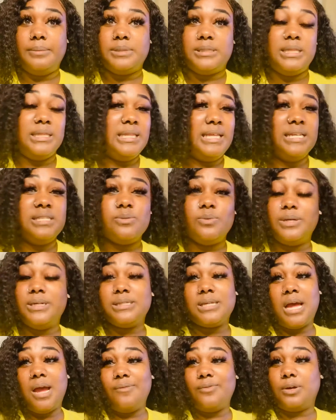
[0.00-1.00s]
This one is
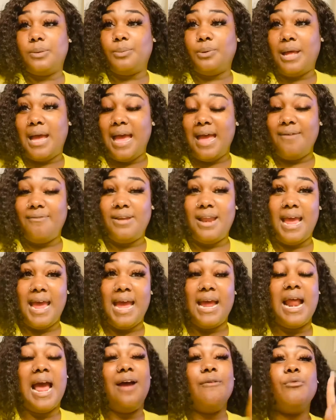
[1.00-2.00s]
comfortable.
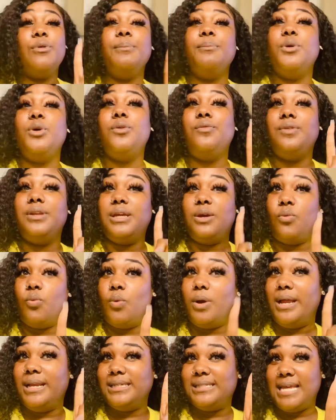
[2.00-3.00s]
I've removed it
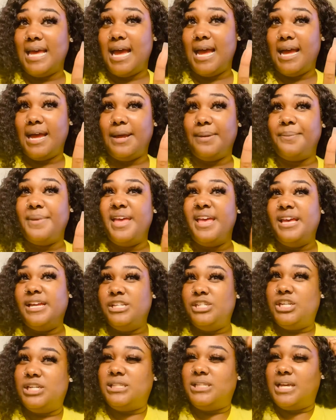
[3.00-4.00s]
one time
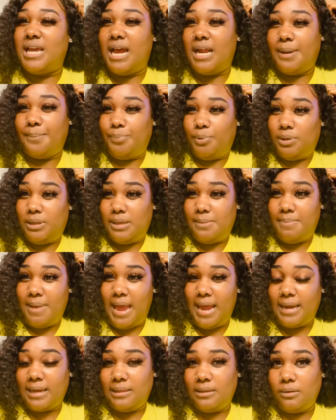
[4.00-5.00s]
just to kind of pull it
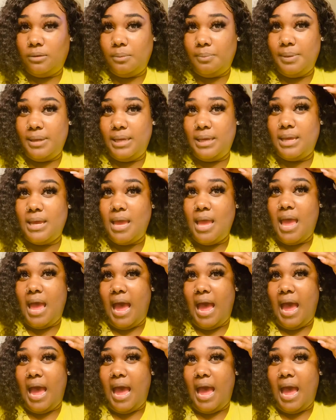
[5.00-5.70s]
back a little bit.